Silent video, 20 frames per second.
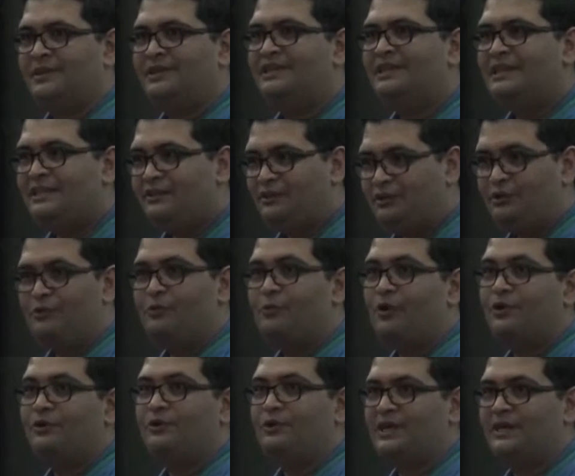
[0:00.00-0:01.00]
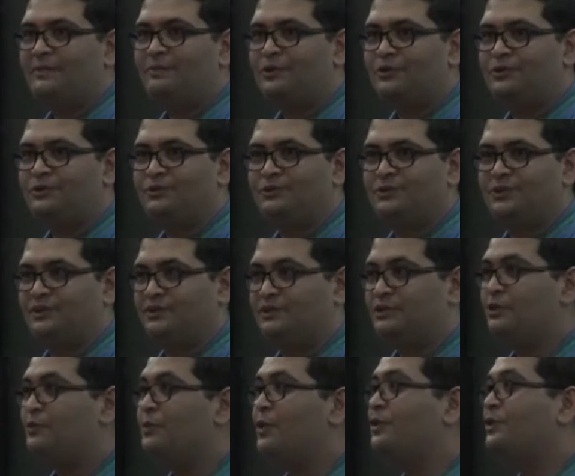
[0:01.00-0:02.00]
You want to keep those users,
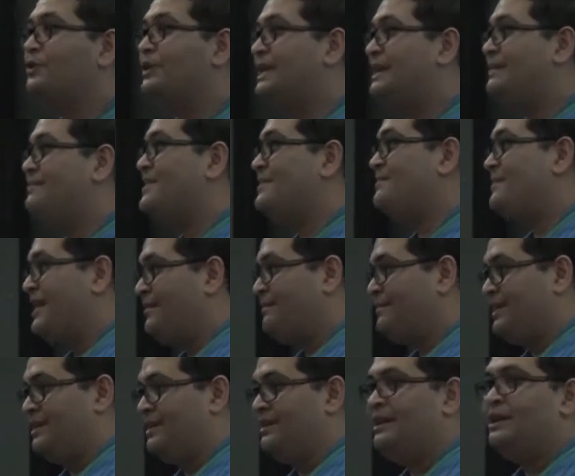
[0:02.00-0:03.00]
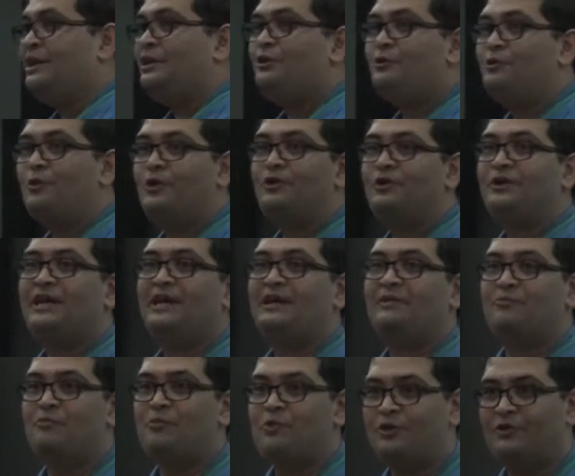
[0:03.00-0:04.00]
you want to keep them happy, you want to
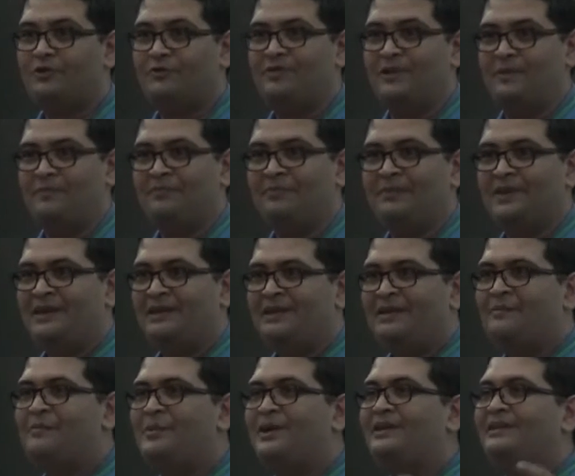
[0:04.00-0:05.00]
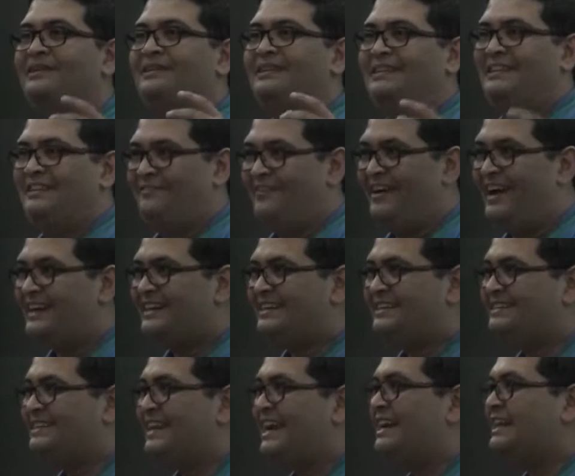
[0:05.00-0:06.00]
get more of them. But the fact
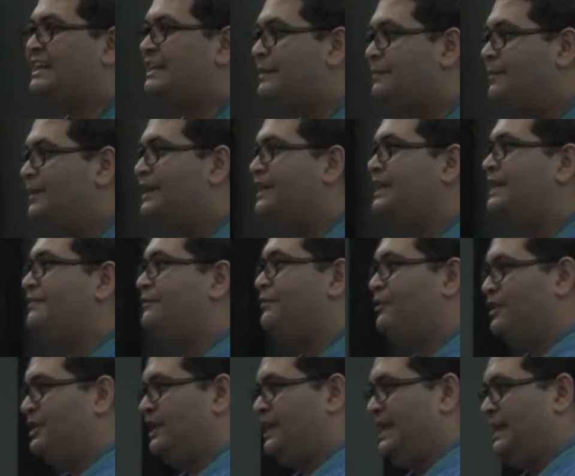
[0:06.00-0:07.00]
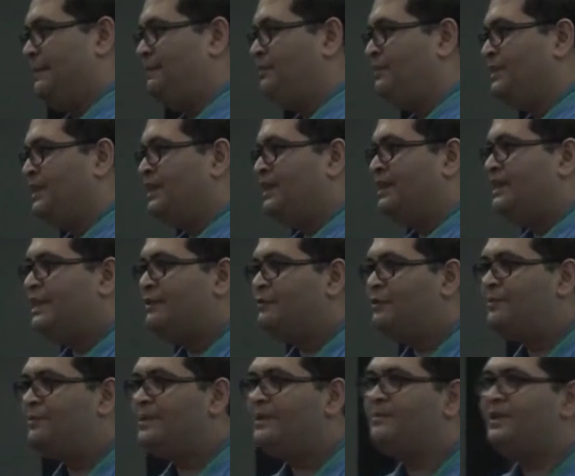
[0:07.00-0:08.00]
is that typically for a game, they
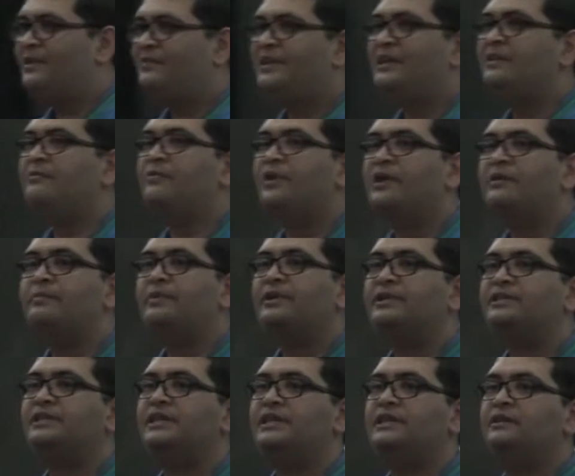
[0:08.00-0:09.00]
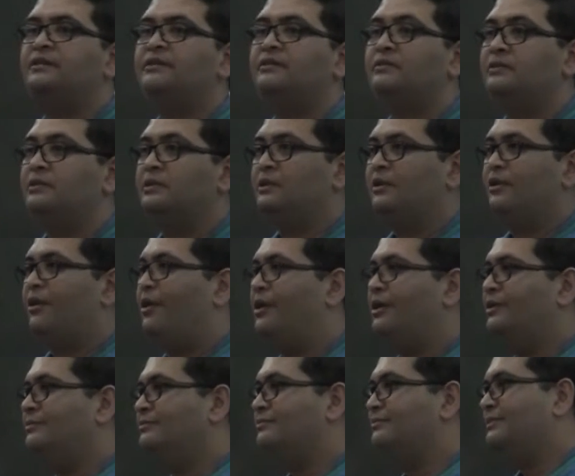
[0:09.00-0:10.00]
would be between 1%
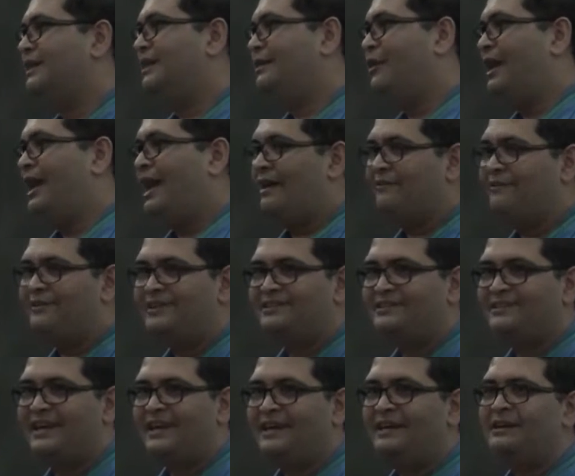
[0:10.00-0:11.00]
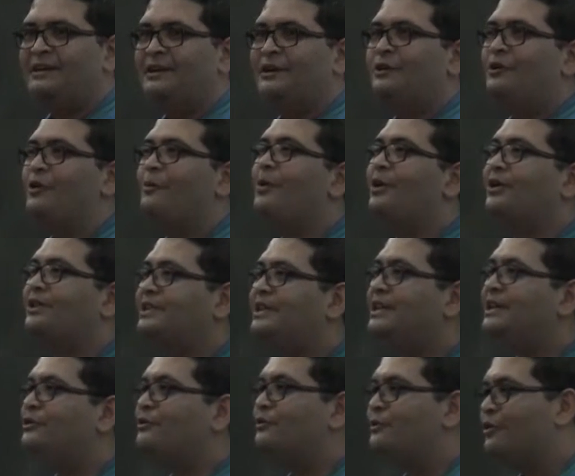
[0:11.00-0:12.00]
on average side to about 3
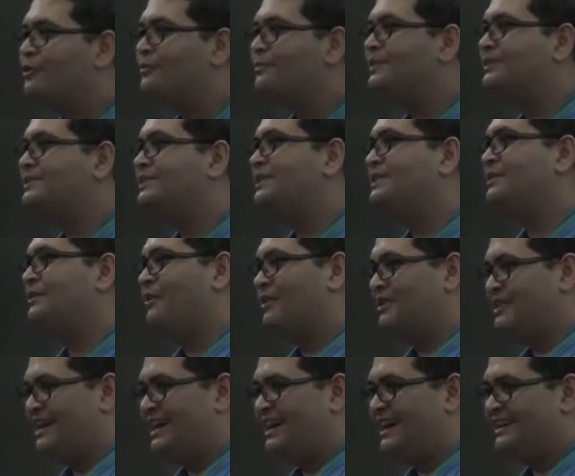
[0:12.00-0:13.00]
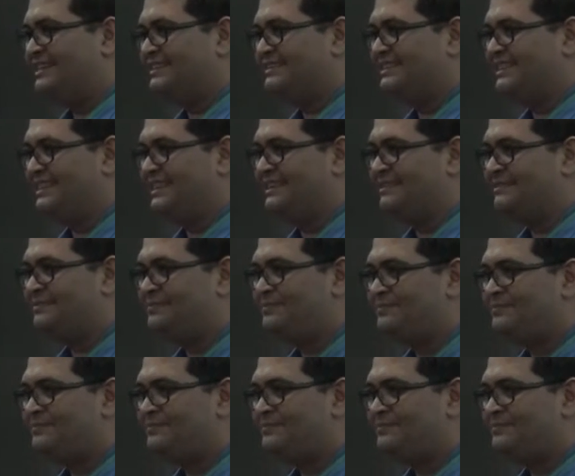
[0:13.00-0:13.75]
to 4% on the higher side.